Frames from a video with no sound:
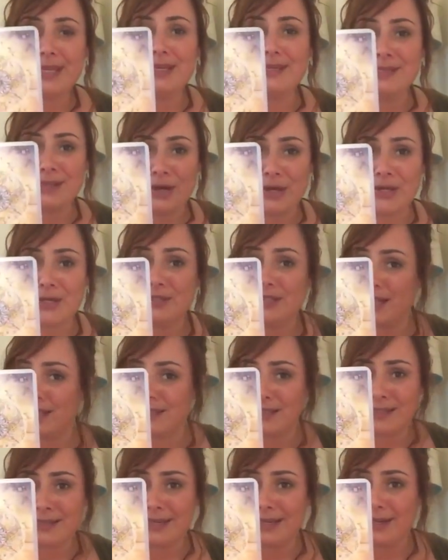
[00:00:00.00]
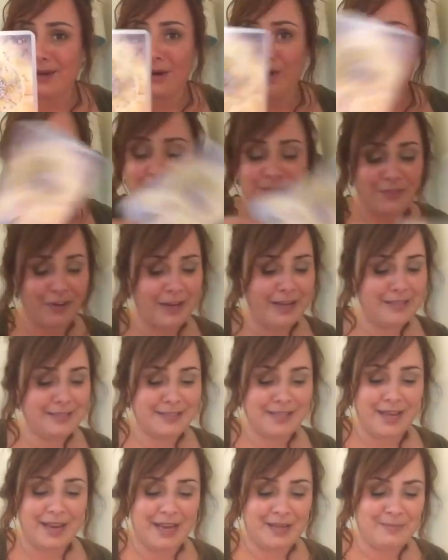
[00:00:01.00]
is all destiny, all divine
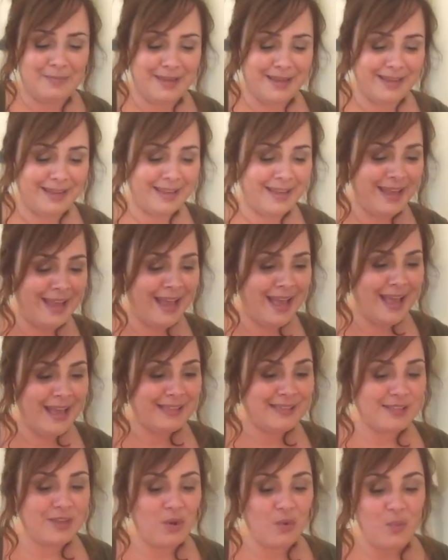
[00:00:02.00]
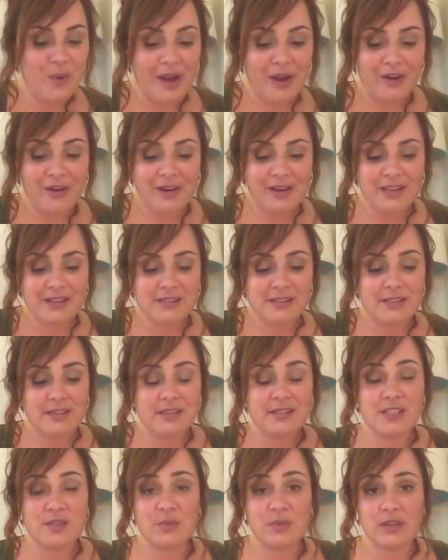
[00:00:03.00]
timing. So where is
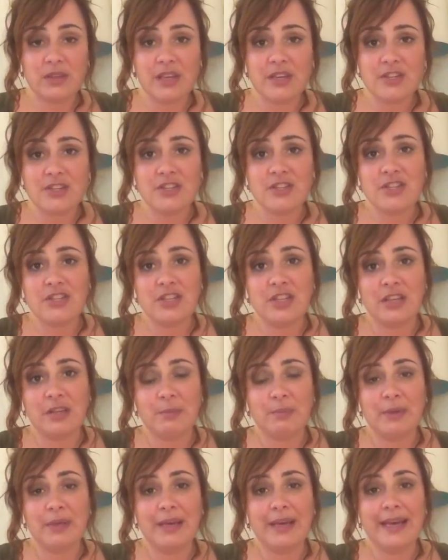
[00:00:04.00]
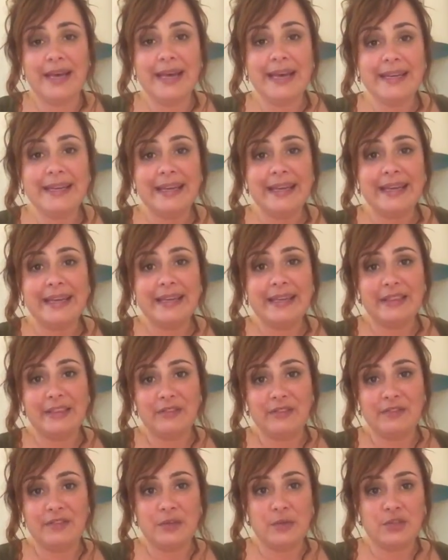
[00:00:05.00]
this relationship heading in
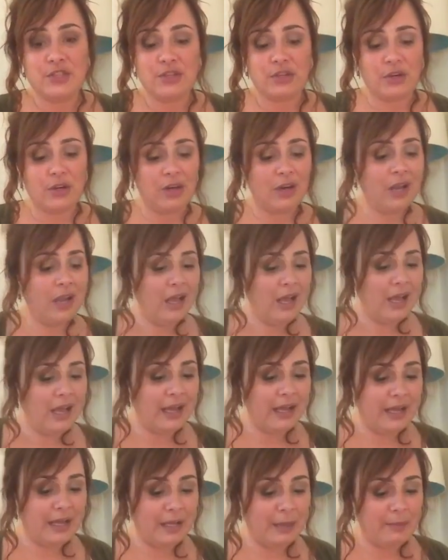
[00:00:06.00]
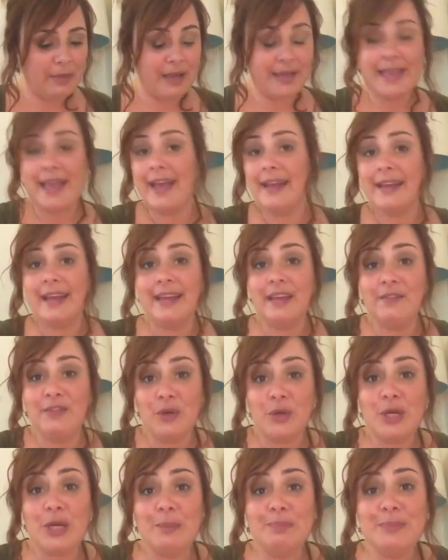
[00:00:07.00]
the future? Again, and if
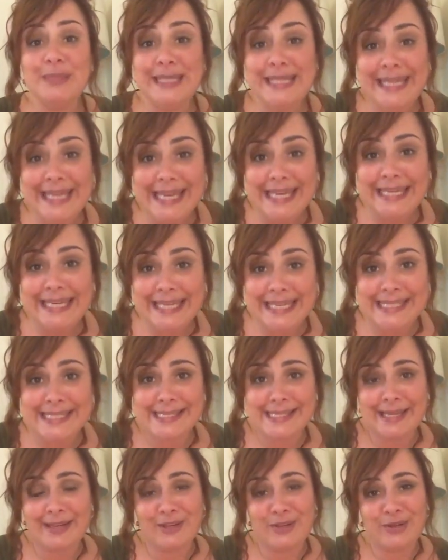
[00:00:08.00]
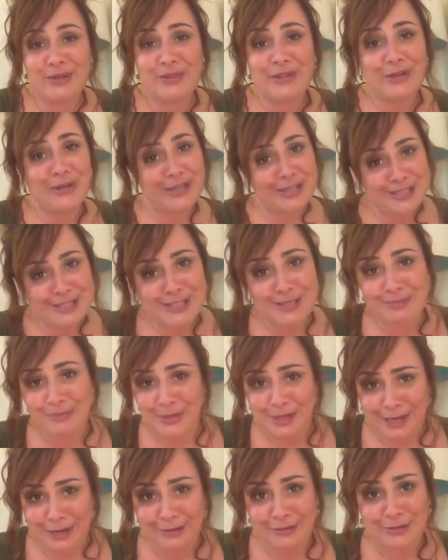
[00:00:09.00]
you're completely single, there is
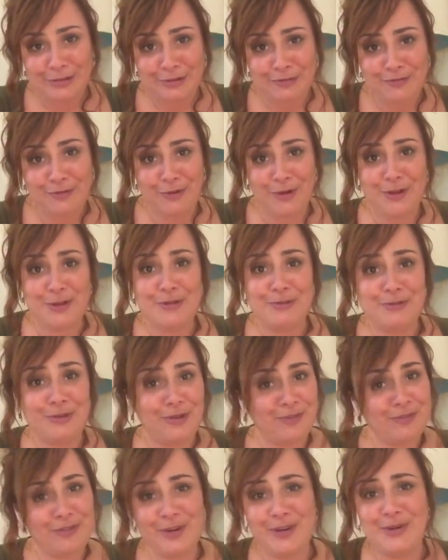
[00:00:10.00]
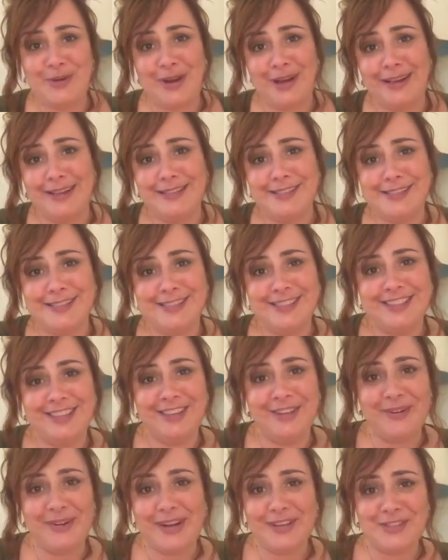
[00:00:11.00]
someone out there for you. Good for you guys.
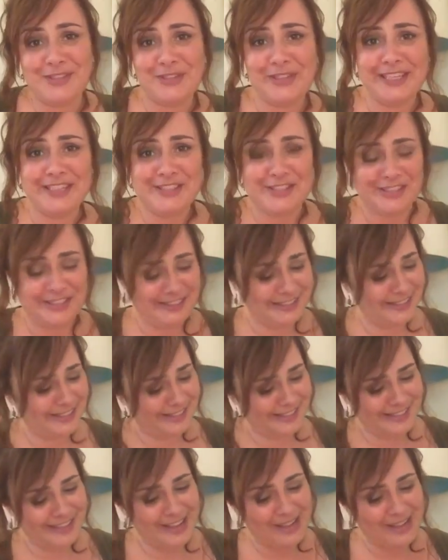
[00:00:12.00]
Congratulations.